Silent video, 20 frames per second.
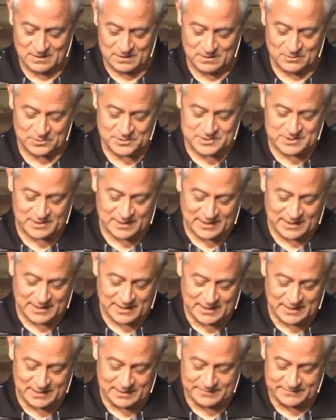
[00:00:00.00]
Well,
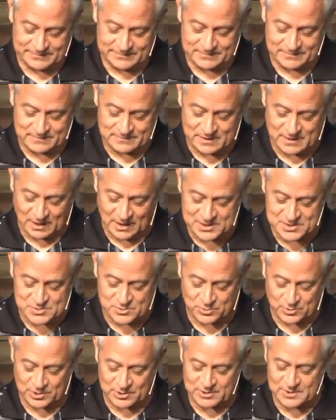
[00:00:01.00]
today, God's
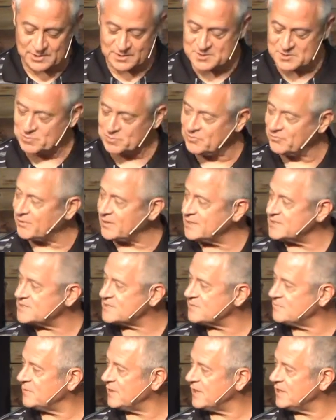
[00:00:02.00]
Word does provide
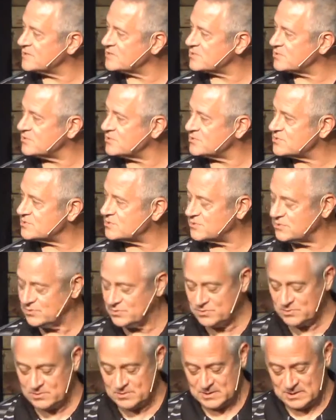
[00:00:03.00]
some answers
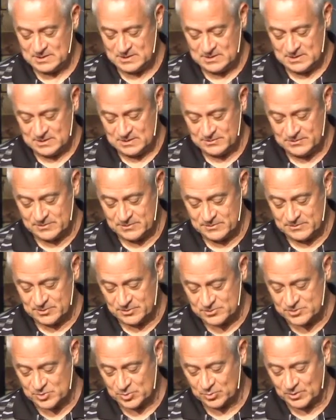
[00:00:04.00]
to
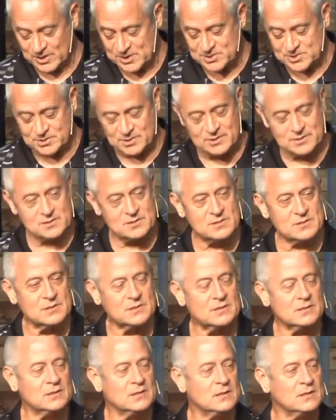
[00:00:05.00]
those questions.
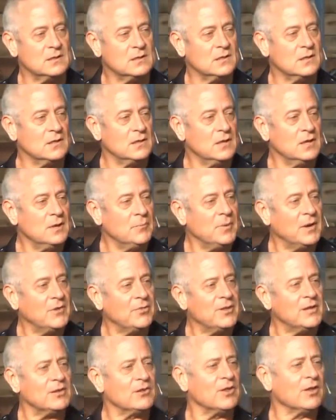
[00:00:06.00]
But I
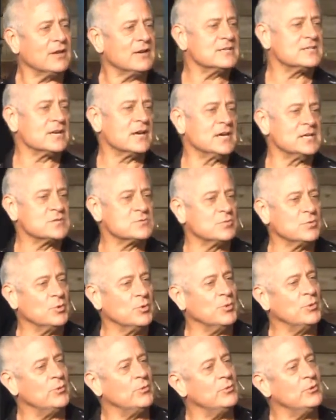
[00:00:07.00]
think a lot of times when we
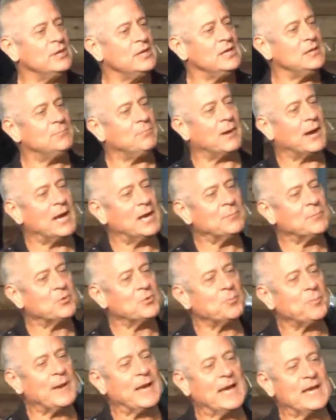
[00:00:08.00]
read Bible
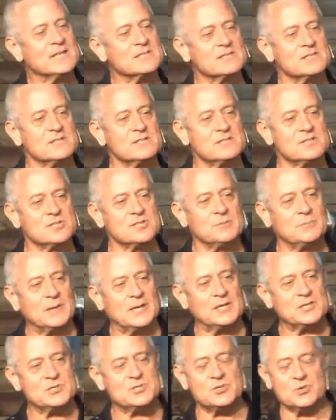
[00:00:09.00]
passages
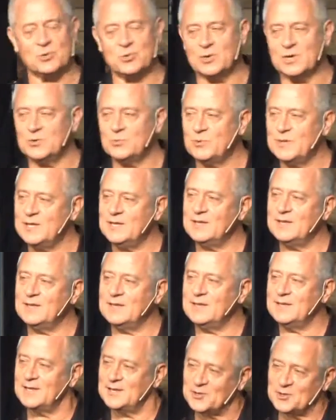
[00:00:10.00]
about joy, we
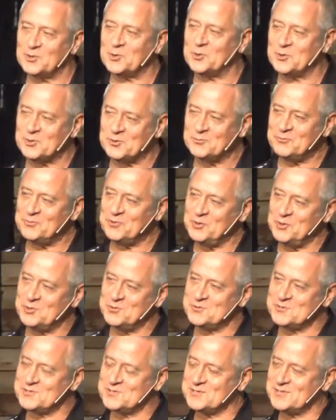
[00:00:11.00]
get a little
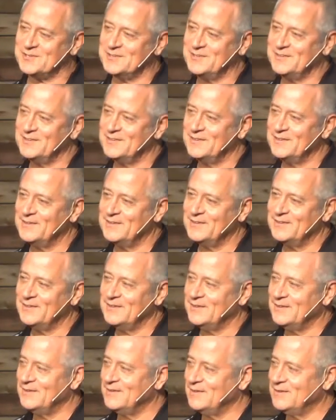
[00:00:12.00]
confused
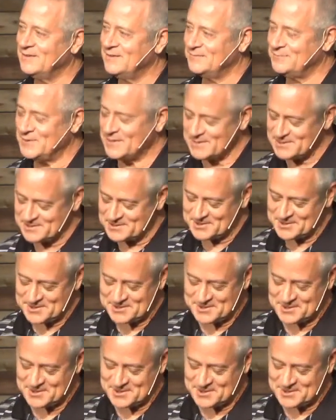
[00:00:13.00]
because it just